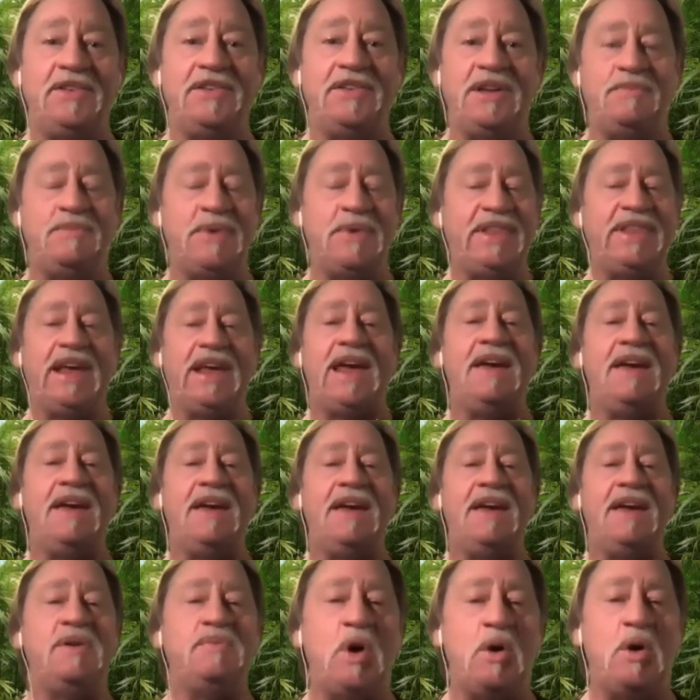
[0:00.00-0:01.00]
found guilty,
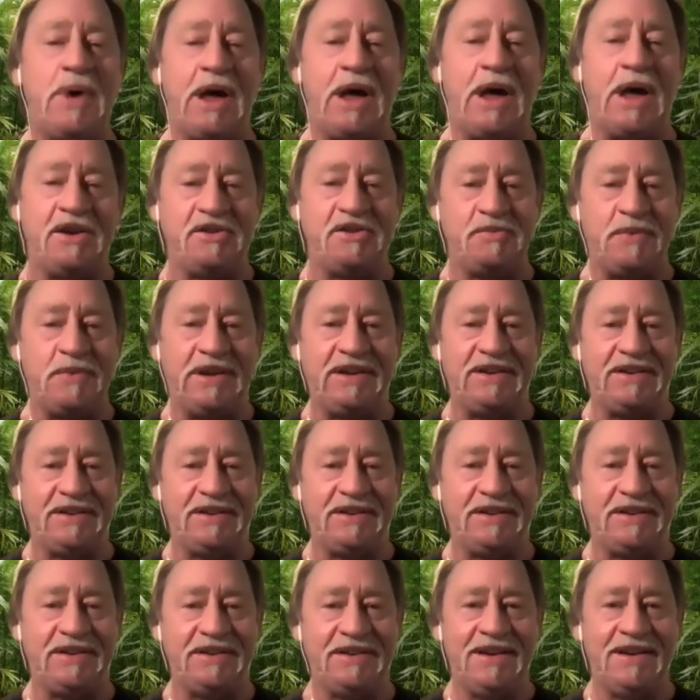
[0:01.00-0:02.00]
but they gave him no
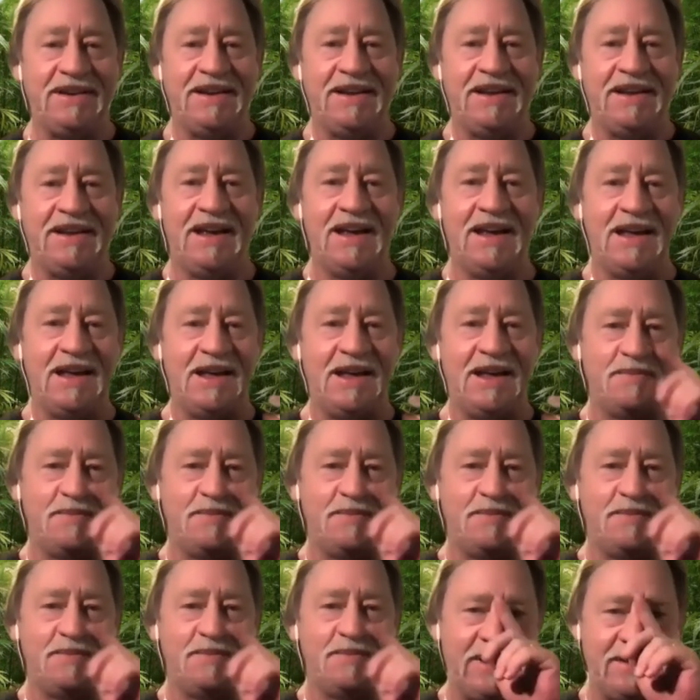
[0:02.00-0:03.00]
punishment.
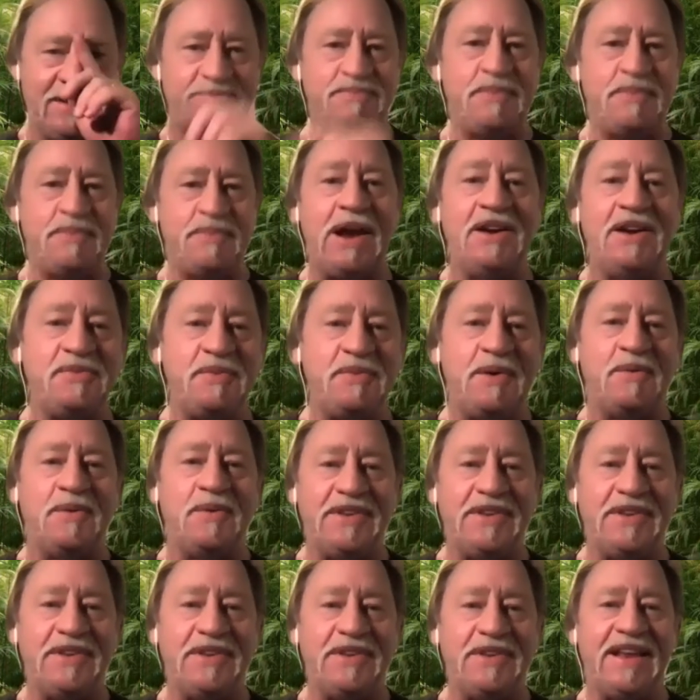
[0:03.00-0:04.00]
But his
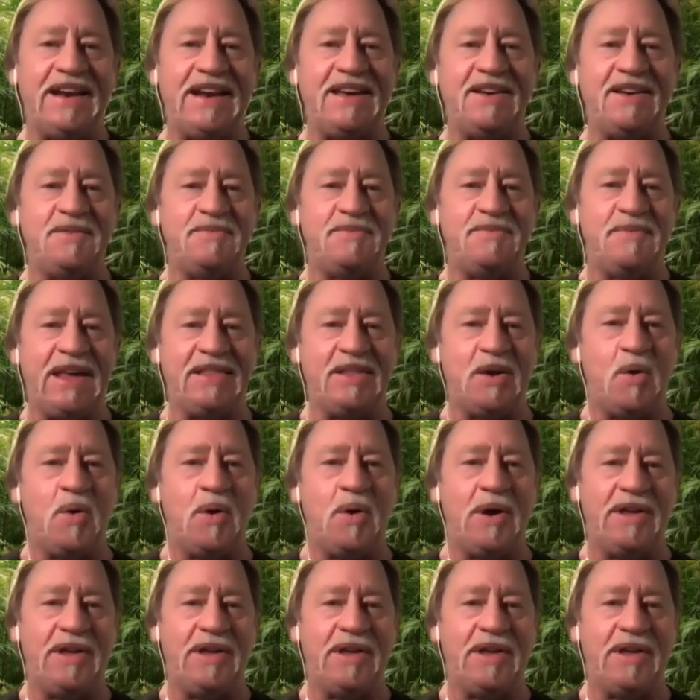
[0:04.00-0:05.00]
punishment was that he couldn't make
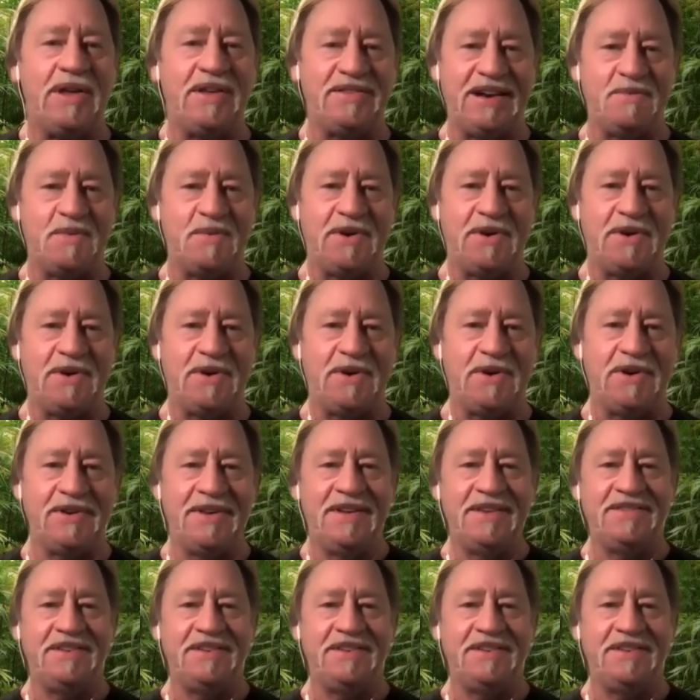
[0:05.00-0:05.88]
the oils anymore.